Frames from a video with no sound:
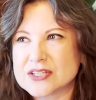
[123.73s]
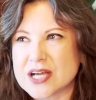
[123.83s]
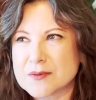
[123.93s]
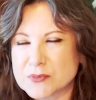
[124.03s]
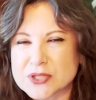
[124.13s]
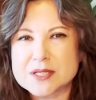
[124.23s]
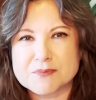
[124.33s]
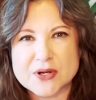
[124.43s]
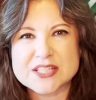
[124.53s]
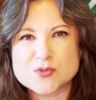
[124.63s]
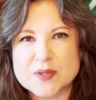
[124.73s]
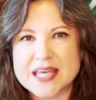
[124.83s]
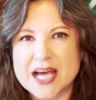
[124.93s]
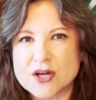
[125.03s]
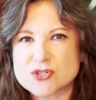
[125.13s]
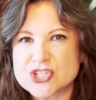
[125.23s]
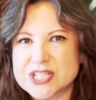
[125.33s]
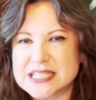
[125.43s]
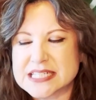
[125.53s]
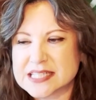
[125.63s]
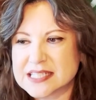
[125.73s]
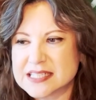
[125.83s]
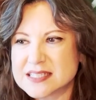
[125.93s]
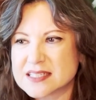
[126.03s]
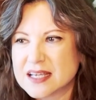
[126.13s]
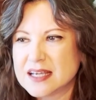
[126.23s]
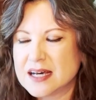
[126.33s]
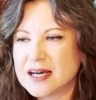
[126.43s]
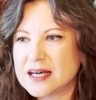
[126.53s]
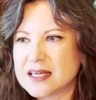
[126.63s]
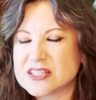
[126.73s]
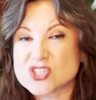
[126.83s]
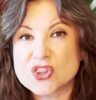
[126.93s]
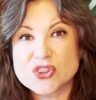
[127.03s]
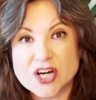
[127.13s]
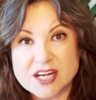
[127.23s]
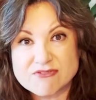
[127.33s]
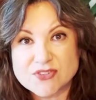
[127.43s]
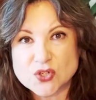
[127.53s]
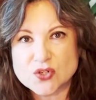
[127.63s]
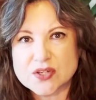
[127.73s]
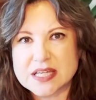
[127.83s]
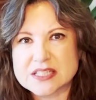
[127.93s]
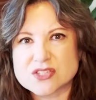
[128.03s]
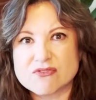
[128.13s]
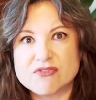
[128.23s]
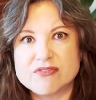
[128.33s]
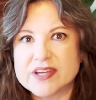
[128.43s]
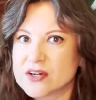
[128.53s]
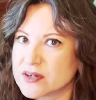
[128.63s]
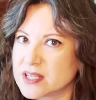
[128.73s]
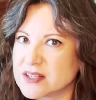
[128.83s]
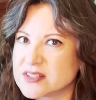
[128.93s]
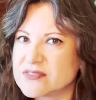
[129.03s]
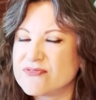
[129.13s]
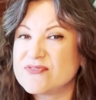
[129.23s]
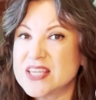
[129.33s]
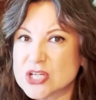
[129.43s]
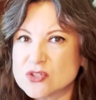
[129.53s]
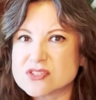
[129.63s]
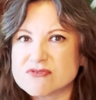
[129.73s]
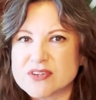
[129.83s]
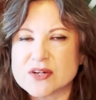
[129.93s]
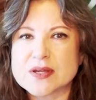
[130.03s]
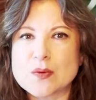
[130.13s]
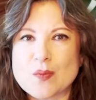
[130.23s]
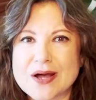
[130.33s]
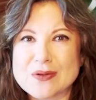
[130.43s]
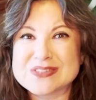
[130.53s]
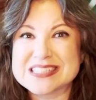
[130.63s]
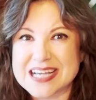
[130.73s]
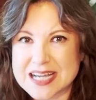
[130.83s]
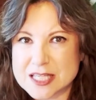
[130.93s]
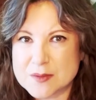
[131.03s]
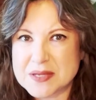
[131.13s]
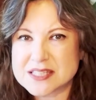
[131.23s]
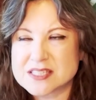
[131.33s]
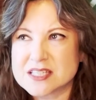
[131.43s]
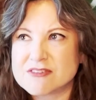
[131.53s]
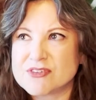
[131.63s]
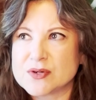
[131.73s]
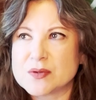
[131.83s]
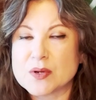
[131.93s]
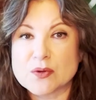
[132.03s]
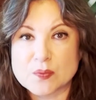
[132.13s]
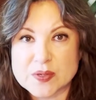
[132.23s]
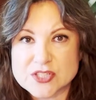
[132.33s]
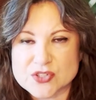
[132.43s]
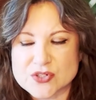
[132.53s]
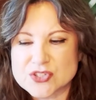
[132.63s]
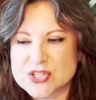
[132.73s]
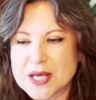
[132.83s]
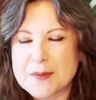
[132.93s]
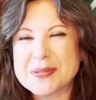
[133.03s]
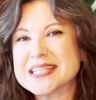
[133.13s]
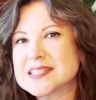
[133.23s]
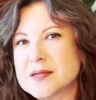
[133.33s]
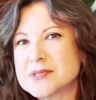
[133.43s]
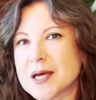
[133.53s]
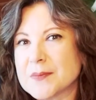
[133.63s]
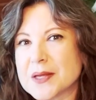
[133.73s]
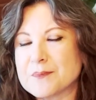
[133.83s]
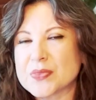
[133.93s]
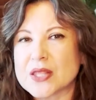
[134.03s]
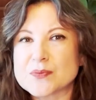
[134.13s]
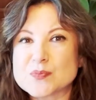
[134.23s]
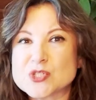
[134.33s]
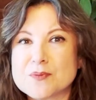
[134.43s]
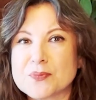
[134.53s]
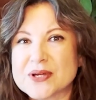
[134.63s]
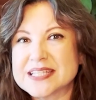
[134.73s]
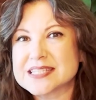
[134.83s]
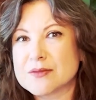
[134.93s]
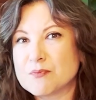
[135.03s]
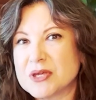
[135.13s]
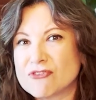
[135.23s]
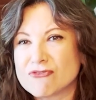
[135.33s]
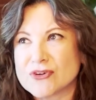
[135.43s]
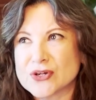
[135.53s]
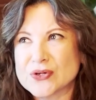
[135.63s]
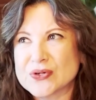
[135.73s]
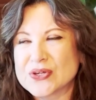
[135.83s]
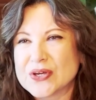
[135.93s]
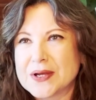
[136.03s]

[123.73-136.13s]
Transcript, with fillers: I'm really impressed with how she did this. It's thoughtful. It feels very well documented, very well researched. But at the same time, she brings the Mitford,